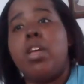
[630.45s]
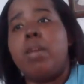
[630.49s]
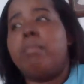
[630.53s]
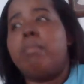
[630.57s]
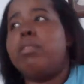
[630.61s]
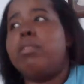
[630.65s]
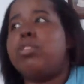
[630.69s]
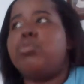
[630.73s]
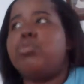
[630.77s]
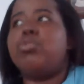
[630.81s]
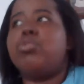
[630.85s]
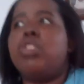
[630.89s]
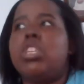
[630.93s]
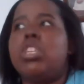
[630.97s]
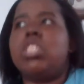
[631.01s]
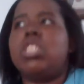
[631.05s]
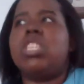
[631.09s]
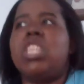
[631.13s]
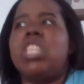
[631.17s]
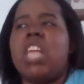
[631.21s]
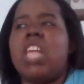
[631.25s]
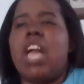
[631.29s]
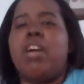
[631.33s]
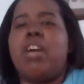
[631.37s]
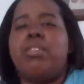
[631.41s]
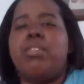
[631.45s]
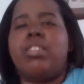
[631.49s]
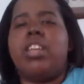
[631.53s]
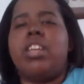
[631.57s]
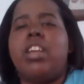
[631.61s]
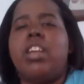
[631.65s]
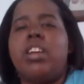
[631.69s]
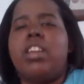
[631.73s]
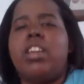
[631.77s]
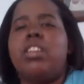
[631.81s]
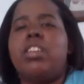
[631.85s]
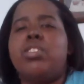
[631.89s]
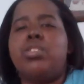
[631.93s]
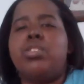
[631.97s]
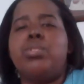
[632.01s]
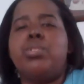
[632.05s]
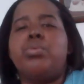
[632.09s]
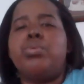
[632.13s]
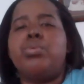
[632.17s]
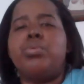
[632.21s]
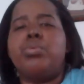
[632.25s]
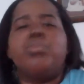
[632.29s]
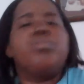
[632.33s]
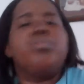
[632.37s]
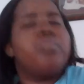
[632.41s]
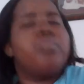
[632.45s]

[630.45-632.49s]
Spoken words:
but you couldn't sit out there and do